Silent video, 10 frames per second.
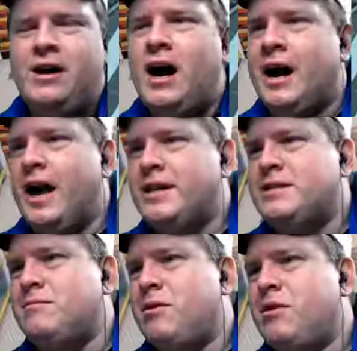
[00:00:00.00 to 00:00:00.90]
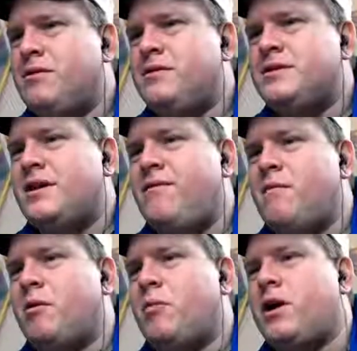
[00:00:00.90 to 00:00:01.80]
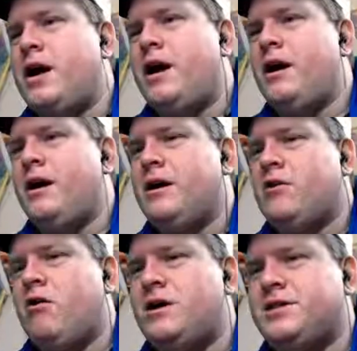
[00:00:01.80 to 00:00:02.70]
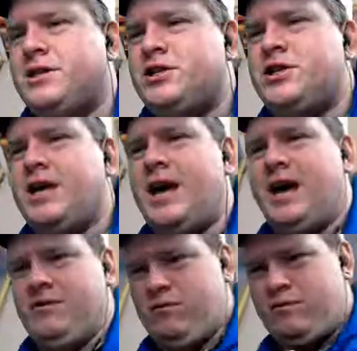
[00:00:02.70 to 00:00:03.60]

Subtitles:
I got some other stuff I'm going to work on cross stitch today as